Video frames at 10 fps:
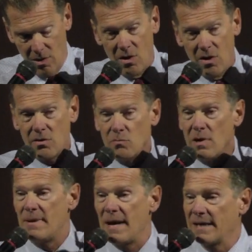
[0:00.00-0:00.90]
all the
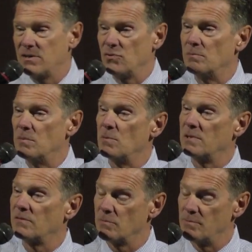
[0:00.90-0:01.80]
way back to a
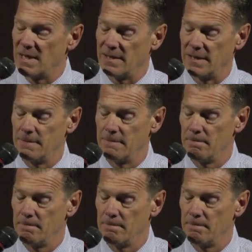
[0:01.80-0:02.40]
moment of rebellion.